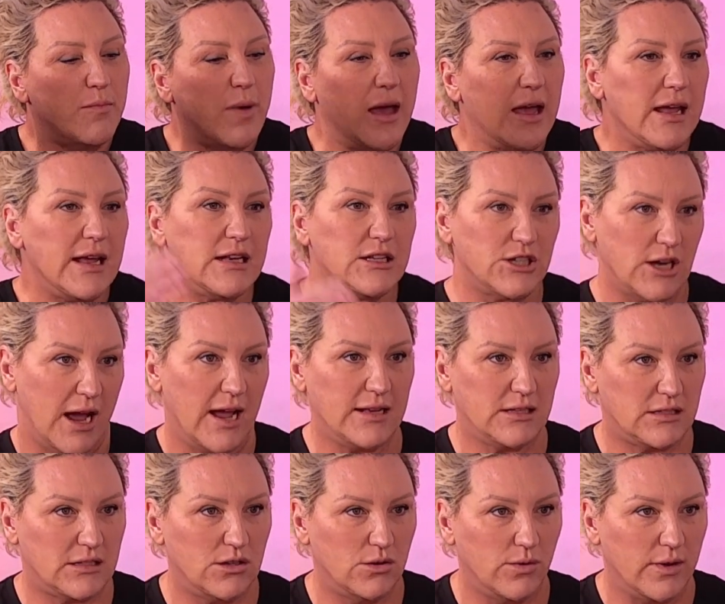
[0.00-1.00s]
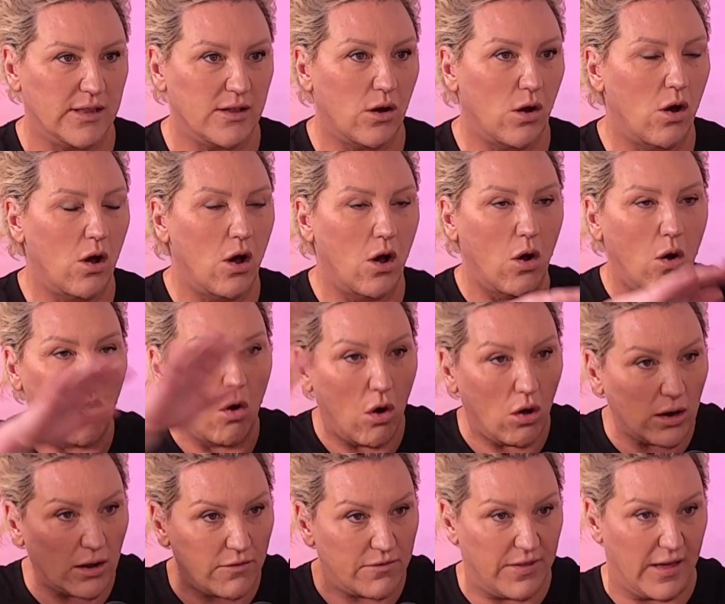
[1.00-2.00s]
PJ's doing
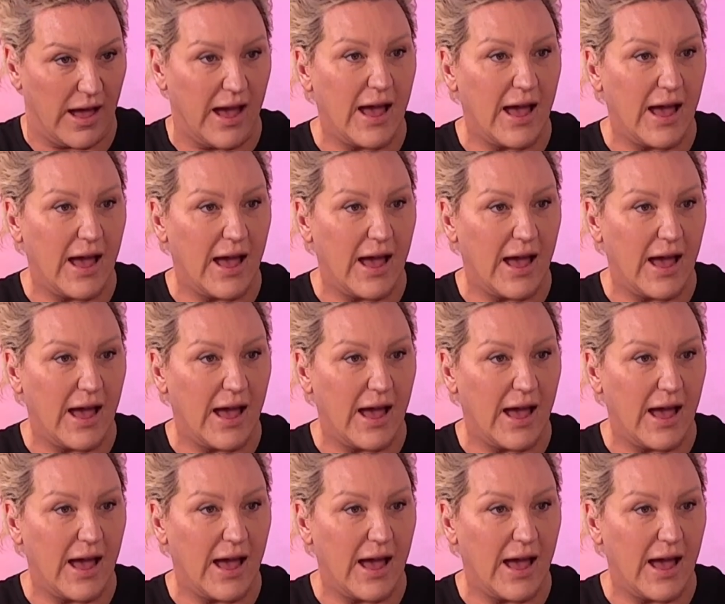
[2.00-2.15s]
all of